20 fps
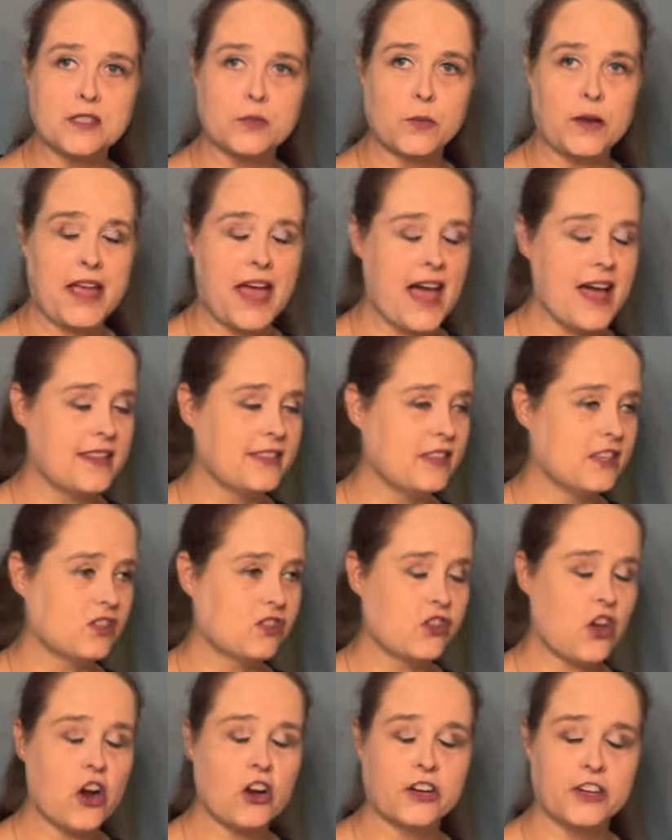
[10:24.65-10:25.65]
We had the
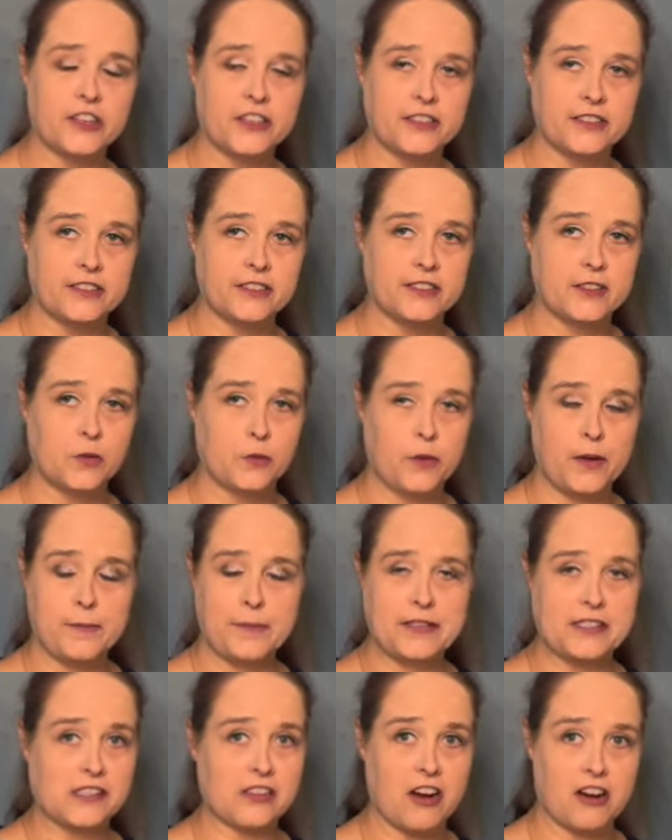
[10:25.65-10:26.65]
soccer,
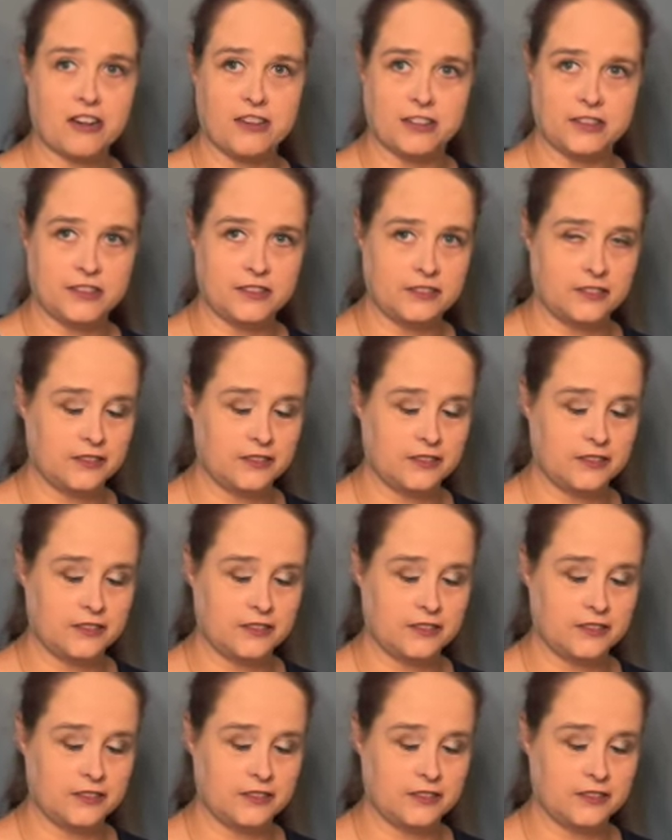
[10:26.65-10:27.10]
women's soccer